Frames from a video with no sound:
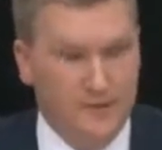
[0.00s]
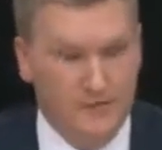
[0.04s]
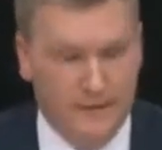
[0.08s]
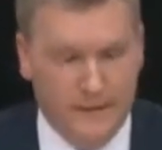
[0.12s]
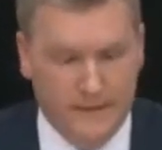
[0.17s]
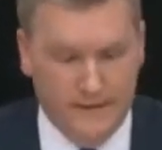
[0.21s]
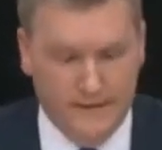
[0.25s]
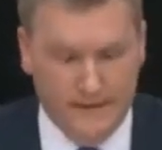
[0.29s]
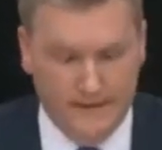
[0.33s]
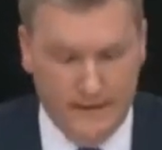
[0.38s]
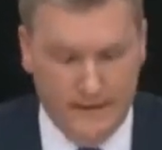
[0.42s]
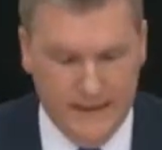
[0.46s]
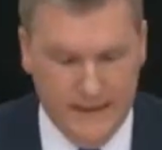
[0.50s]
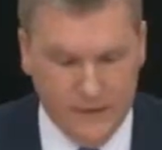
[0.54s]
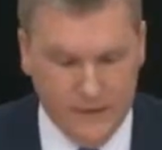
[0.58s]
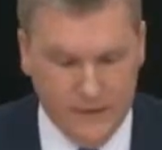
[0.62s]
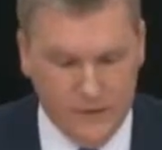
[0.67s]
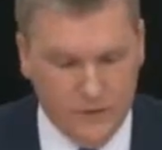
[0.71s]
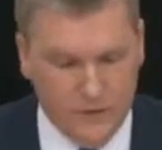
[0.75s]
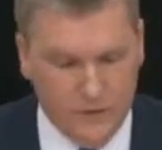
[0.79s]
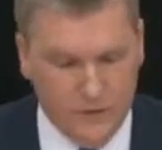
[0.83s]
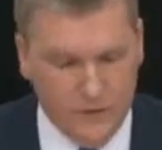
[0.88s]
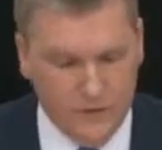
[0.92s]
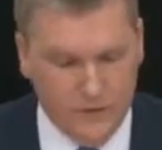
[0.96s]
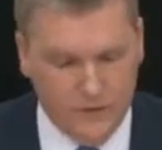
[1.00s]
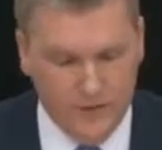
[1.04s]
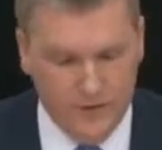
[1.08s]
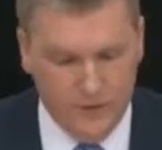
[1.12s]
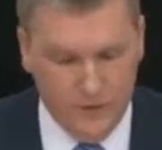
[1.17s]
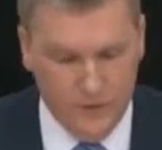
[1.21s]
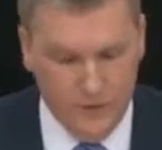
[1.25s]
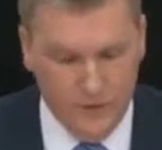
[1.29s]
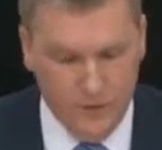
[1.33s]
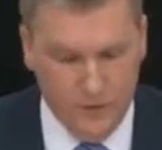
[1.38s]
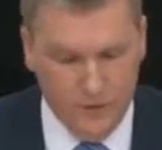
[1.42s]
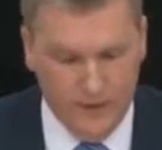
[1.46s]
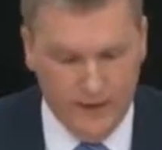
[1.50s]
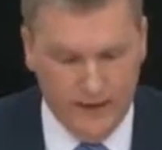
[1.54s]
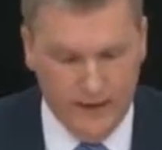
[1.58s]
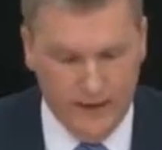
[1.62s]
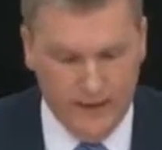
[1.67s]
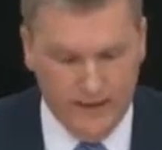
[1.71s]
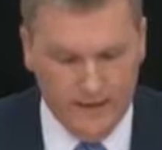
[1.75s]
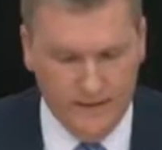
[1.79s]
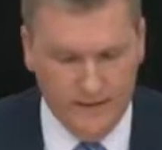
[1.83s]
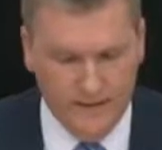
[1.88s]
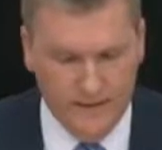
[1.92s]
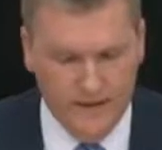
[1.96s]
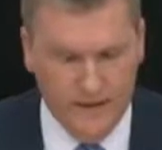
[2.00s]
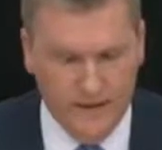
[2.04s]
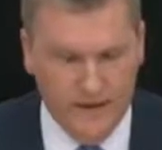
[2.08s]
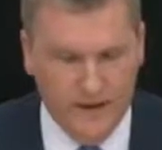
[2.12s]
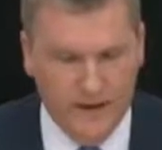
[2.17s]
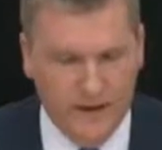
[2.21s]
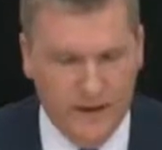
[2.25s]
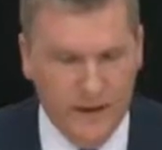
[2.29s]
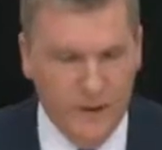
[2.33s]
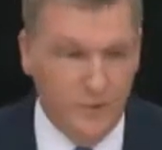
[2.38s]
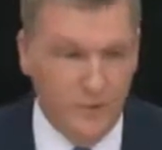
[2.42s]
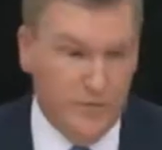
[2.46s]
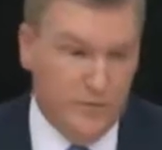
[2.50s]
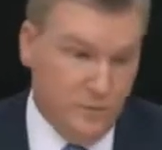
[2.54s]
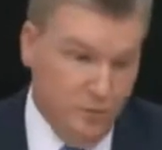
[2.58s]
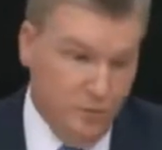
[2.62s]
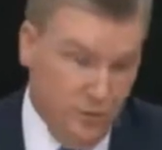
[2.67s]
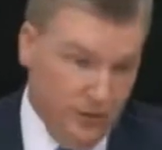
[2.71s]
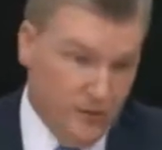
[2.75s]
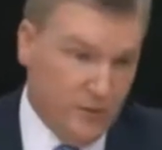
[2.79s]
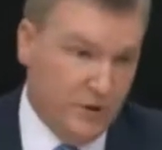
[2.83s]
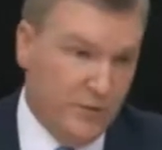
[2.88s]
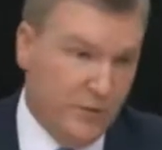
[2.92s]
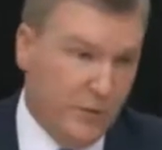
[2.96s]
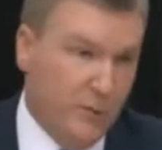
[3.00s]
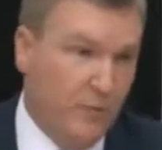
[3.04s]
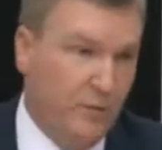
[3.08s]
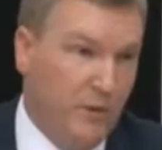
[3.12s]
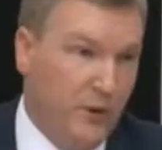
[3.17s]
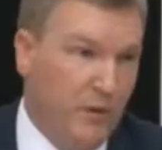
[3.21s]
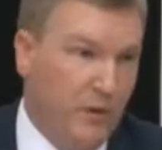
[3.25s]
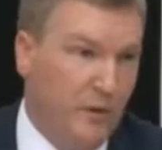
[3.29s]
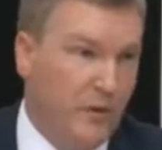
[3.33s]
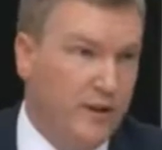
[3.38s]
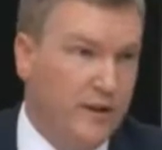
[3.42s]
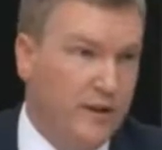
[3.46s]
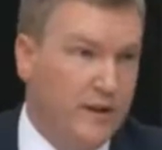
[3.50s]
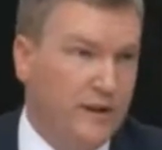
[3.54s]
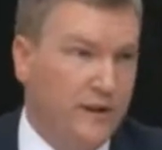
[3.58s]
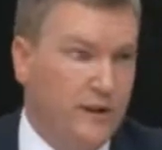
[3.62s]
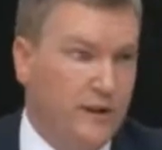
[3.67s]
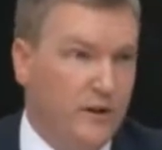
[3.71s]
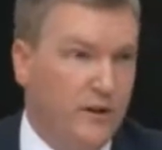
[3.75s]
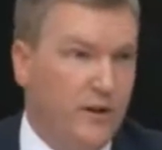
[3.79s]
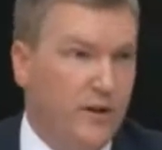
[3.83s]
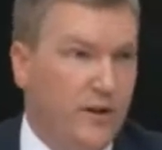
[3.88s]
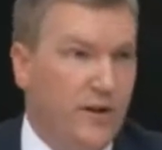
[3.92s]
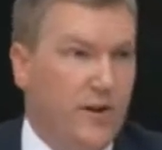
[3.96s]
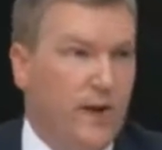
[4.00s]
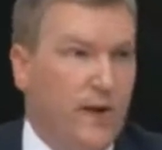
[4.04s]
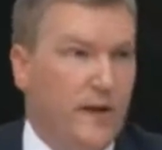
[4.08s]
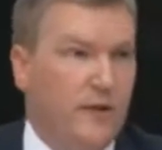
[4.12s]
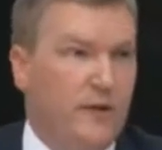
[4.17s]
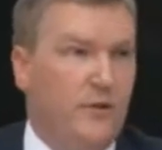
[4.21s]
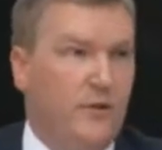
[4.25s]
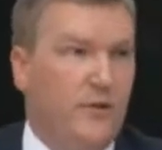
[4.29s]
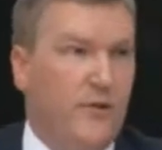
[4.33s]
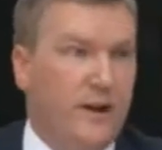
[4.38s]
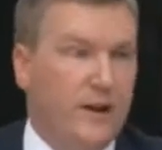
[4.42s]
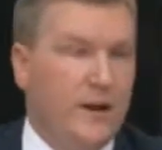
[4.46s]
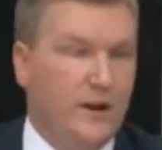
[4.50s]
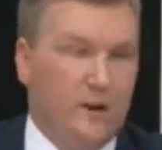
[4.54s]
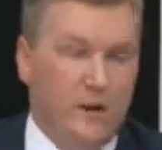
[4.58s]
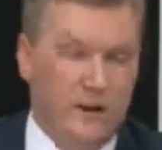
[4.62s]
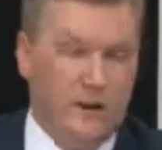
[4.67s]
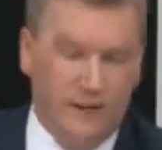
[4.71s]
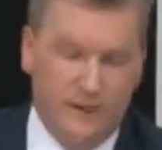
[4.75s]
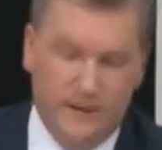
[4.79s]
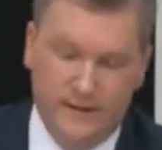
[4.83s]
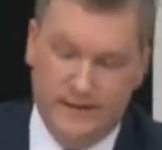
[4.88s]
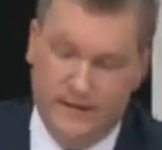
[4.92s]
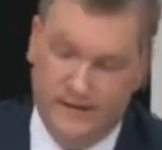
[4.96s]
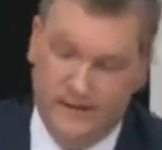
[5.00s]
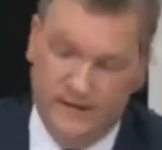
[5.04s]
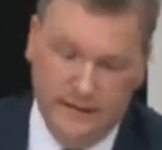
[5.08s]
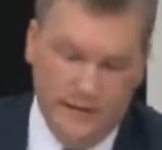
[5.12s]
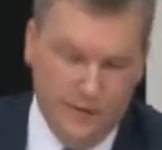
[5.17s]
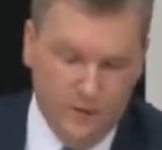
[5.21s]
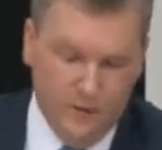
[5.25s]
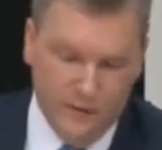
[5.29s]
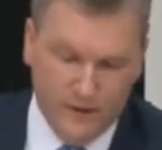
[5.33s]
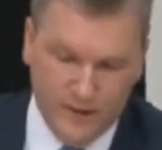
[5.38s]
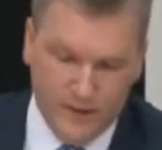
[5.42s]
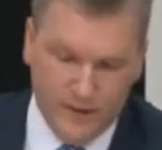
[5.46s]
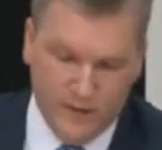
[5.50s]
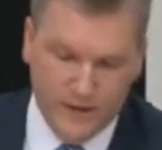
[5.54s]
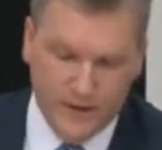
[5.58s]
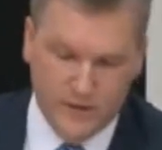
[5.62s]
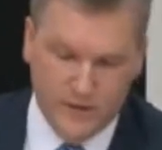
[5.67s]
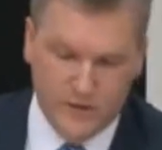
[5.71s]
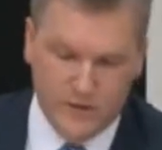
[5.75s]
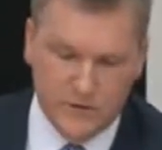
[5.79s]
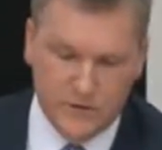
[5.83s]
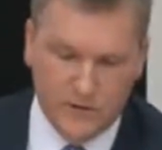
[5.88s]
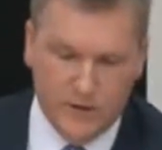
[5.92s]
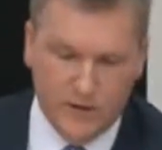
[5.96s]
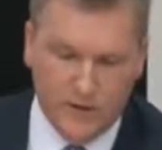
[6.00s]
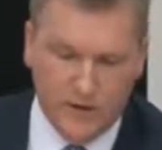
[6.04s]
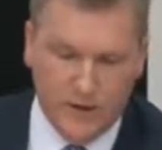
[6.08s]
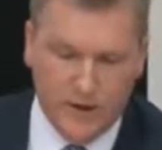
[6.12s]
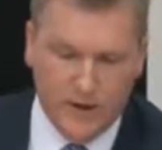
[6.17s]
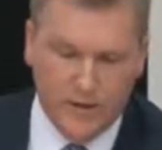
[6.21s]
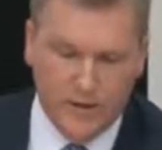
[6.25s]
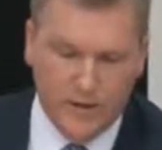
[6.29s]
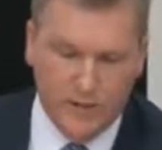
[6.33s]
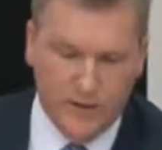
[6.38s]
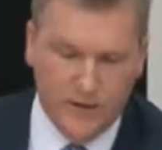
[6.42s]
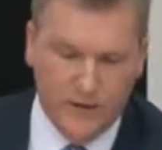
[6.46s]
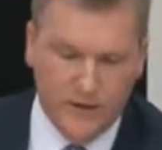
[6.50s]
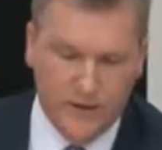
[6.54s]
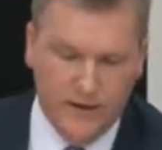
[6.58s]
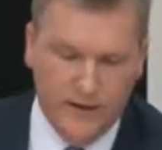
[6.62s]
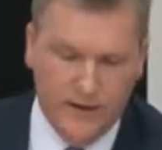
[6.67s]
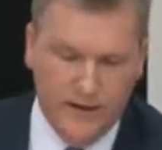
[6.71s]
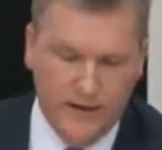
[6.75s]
That's the nature of what they do. And I will just put my own concern on the record, and I don't expect you to respond, but